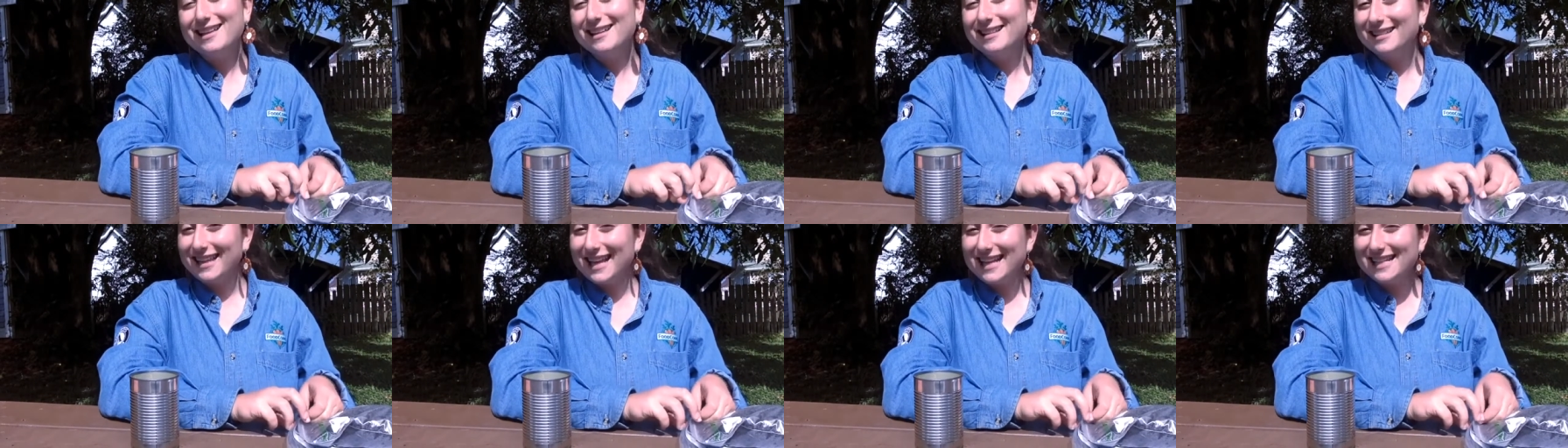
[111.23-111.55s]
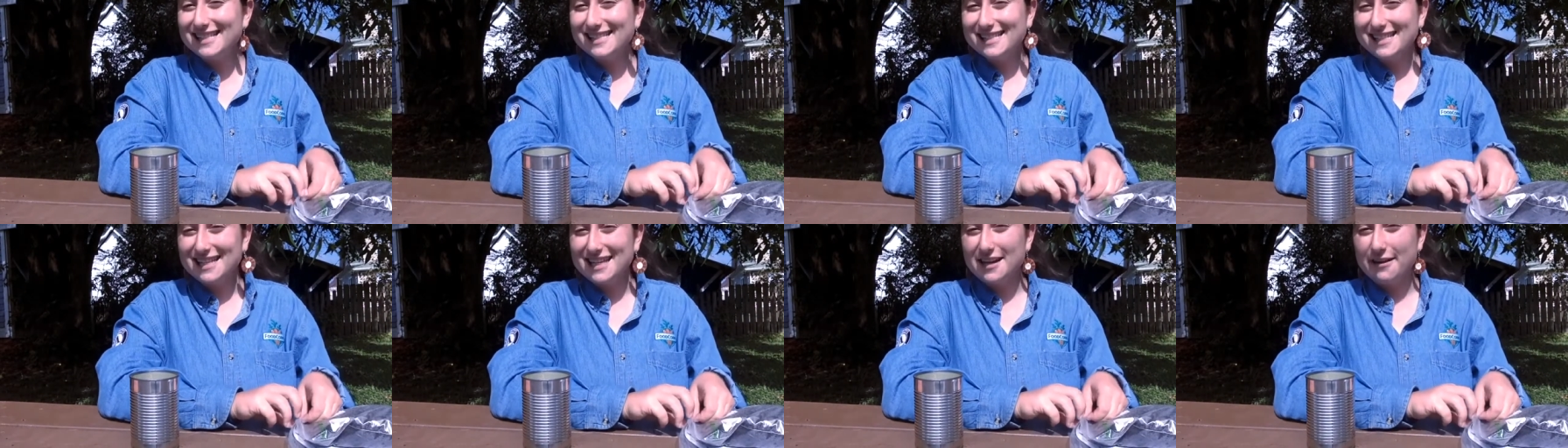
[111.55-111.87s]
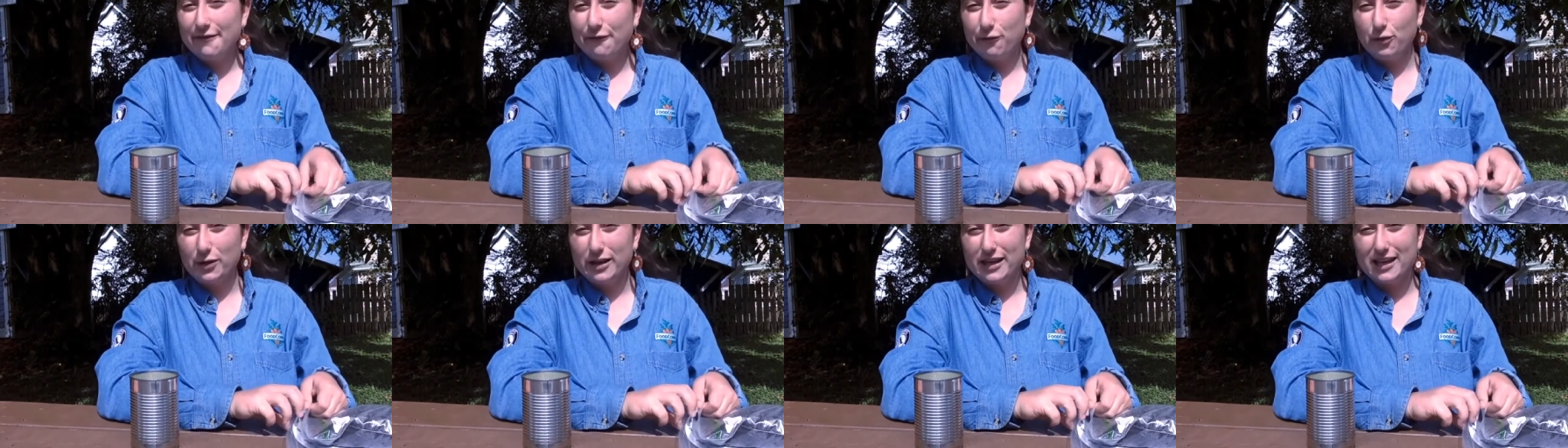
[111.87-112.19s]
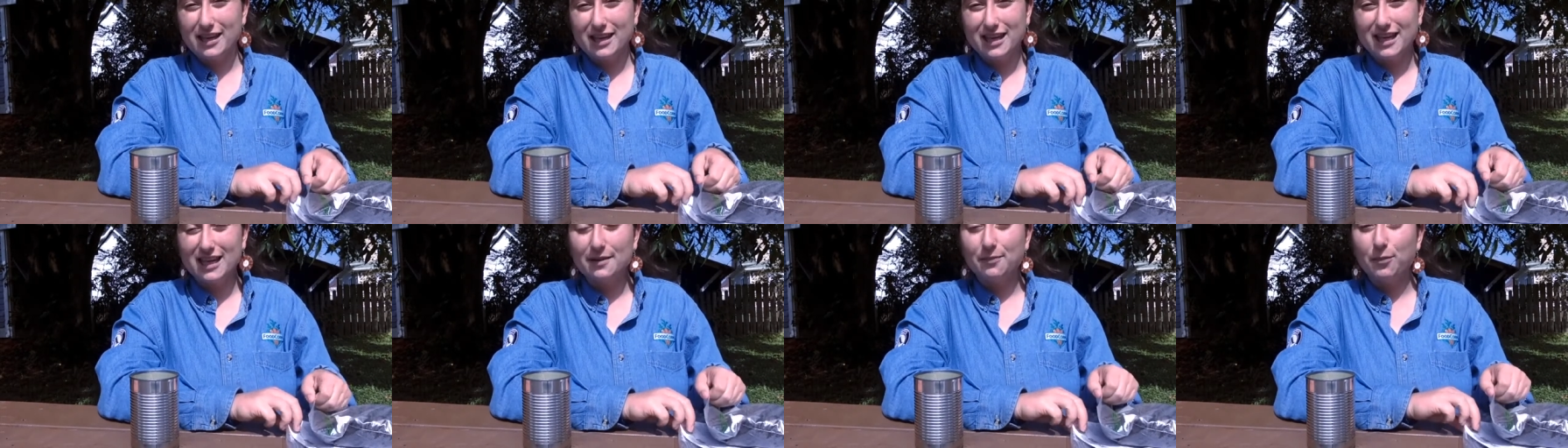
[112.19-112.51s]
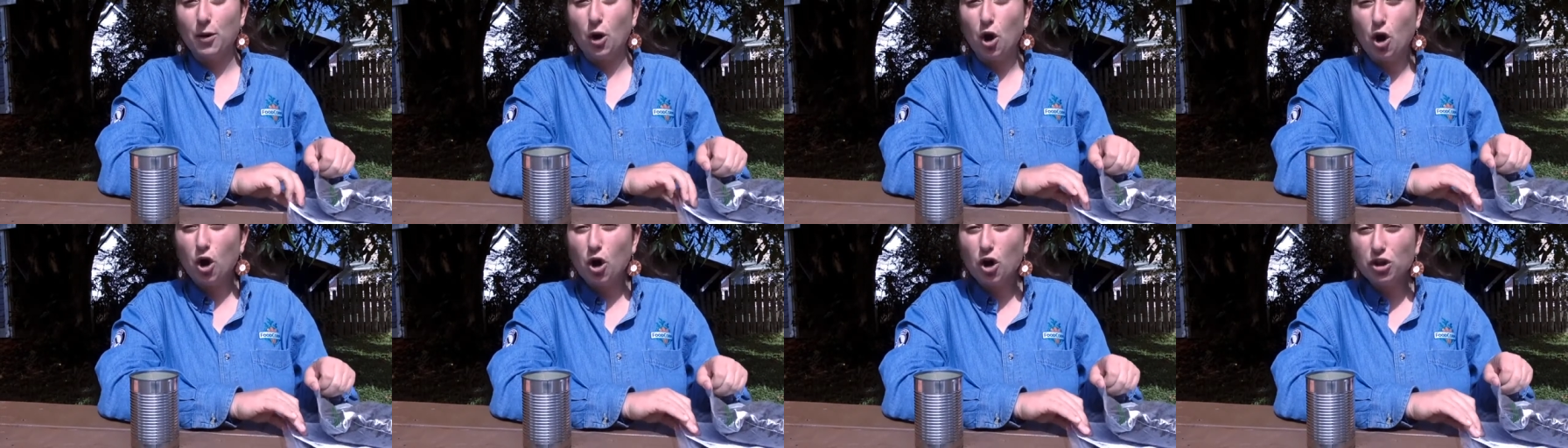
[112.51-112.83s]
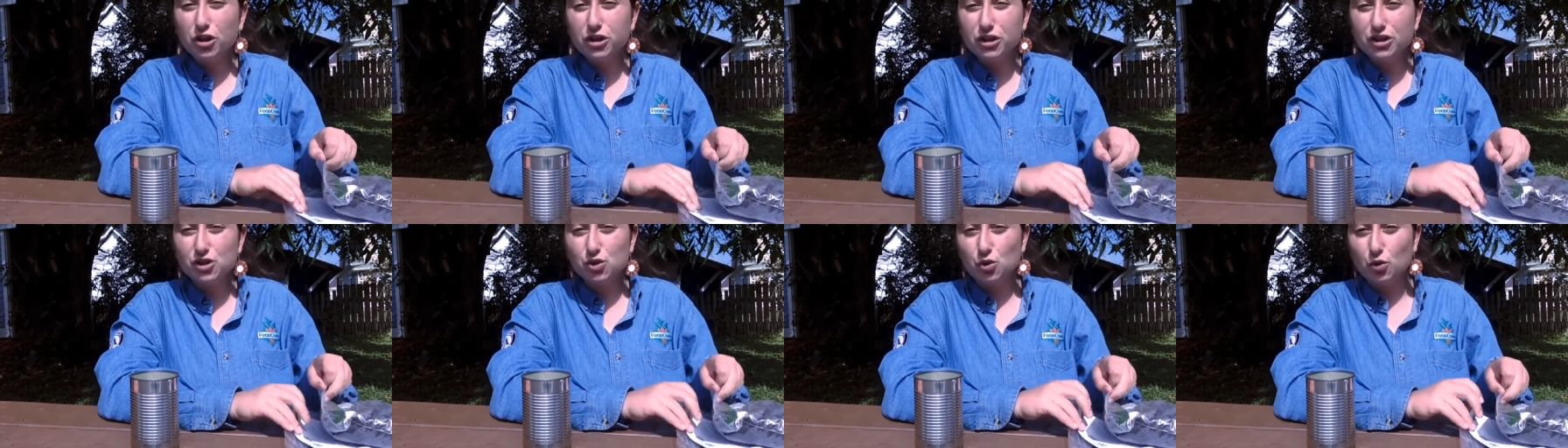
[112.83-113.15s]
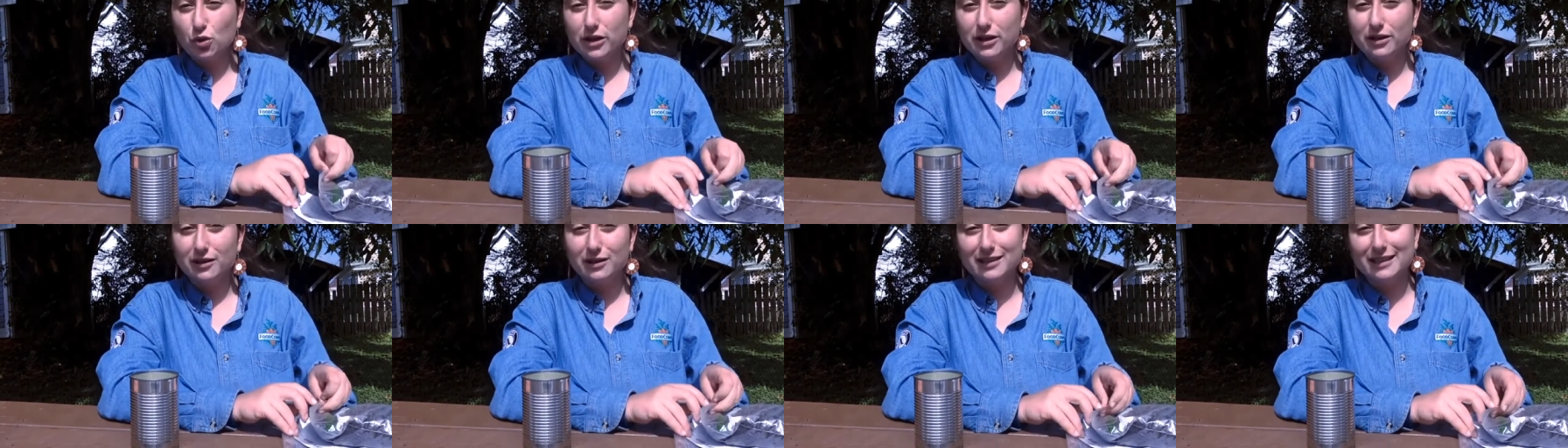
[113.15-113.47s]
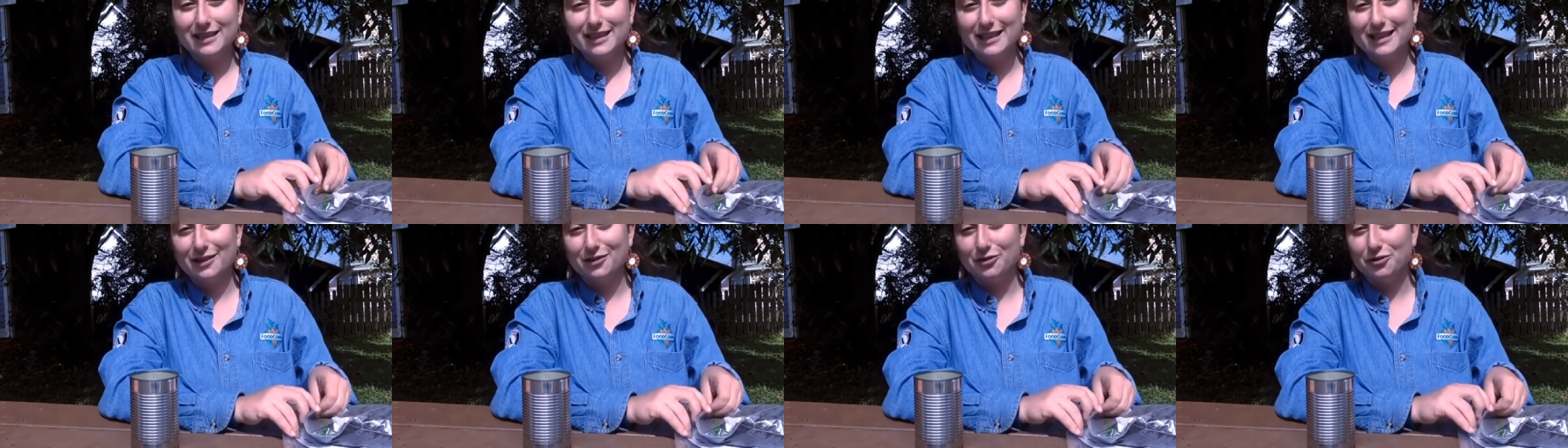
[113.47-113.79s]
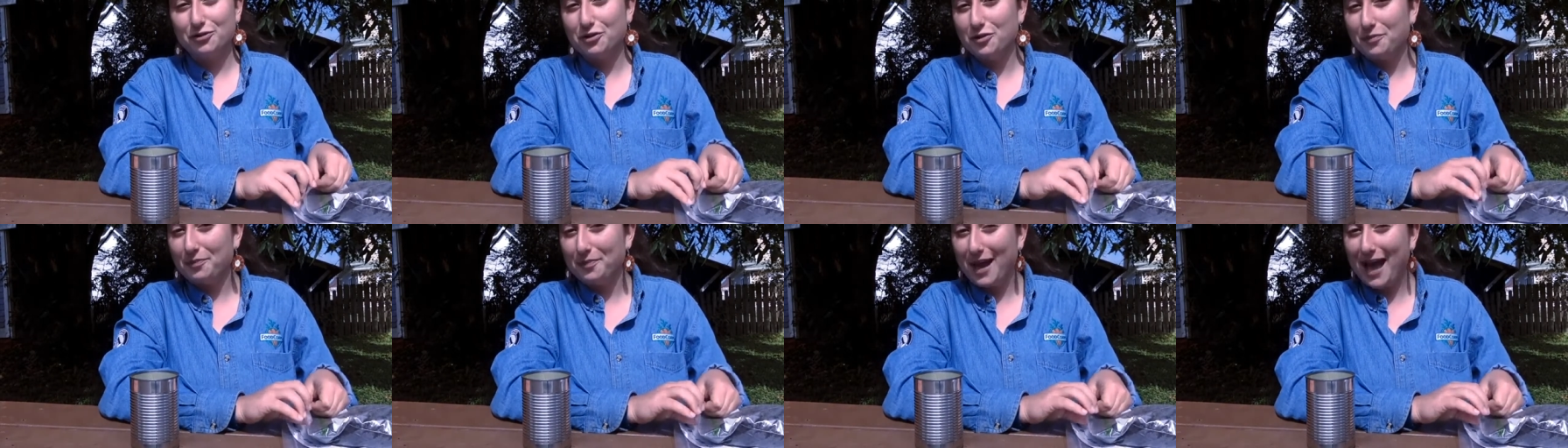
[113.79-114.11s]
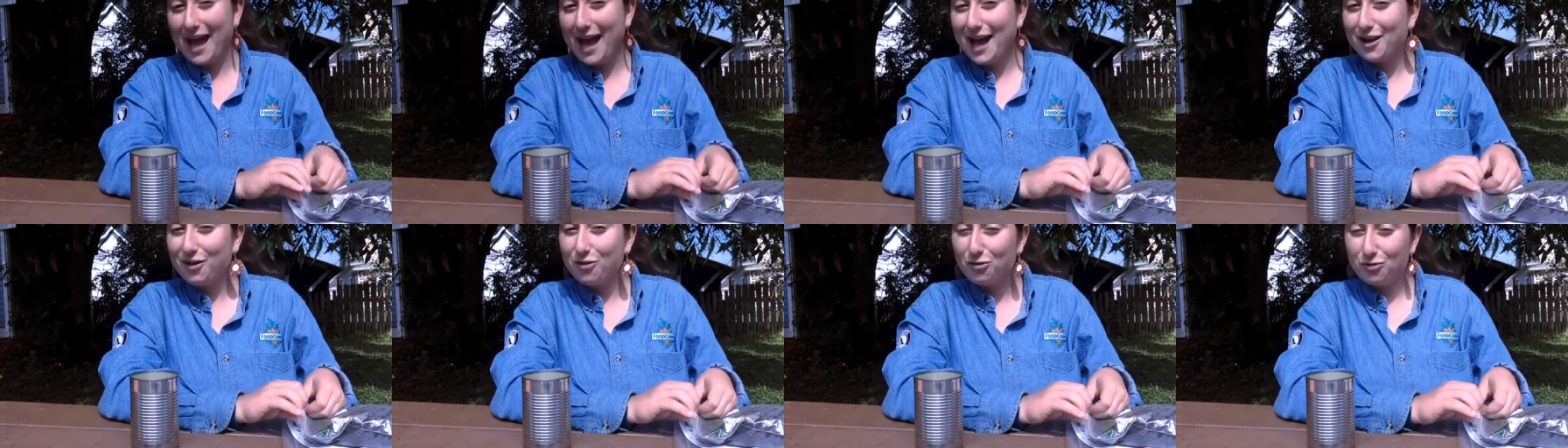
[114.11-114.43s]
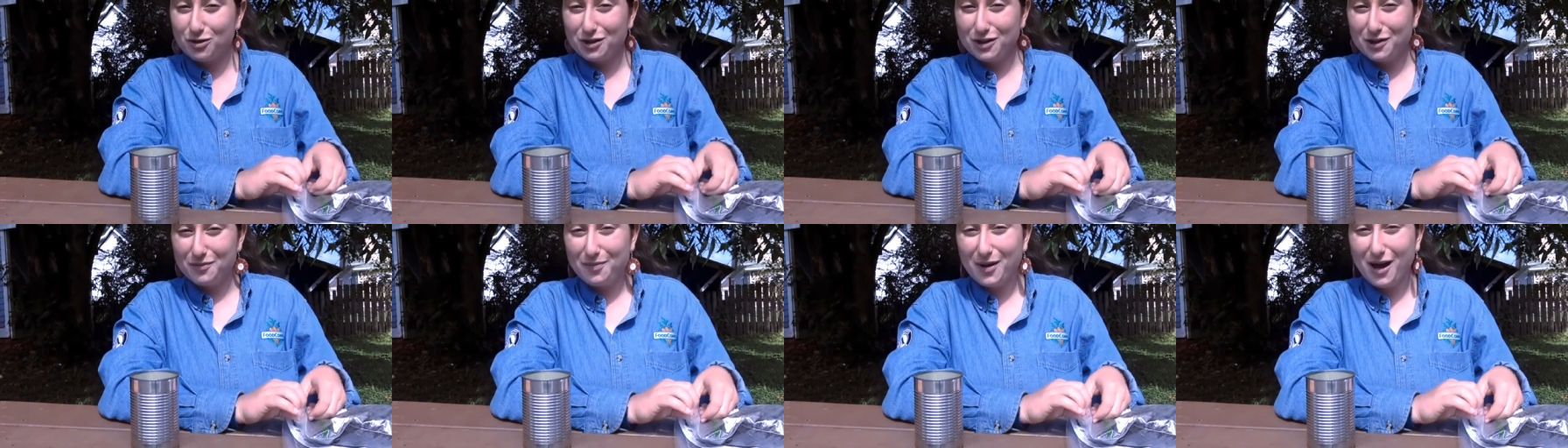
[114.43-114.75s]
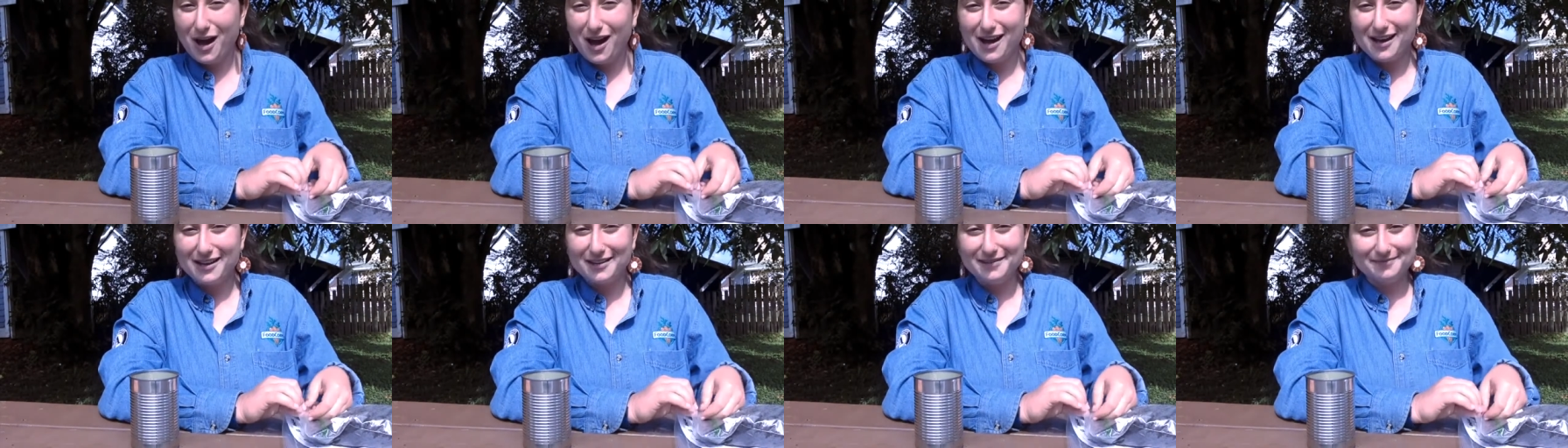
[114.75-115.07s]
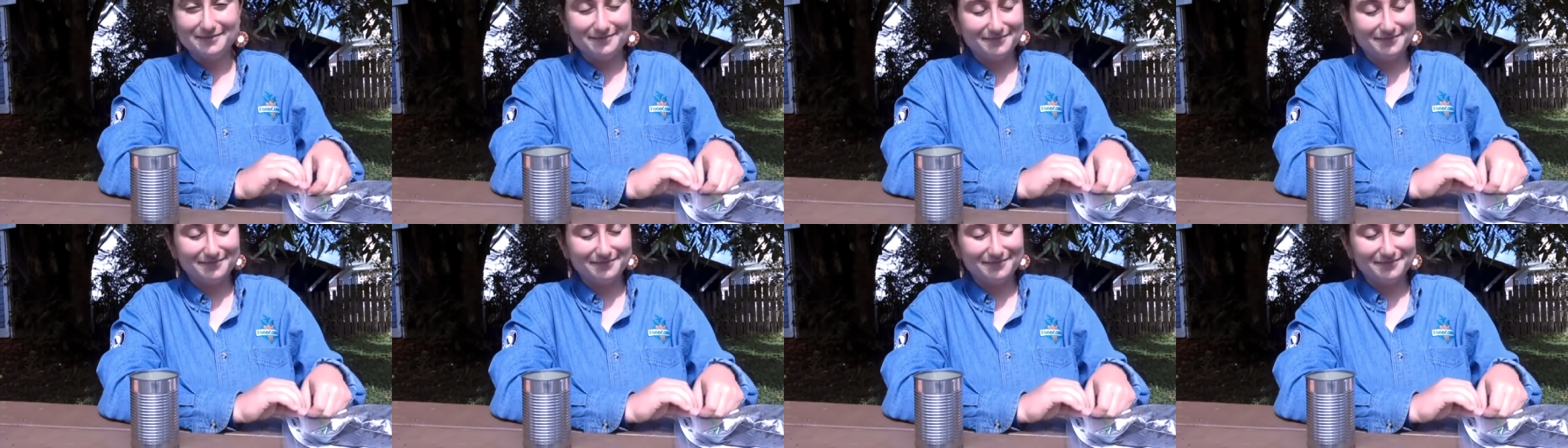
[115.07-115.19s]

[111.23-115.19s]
Let's see if we can keep all the soil in either the bag or the pot.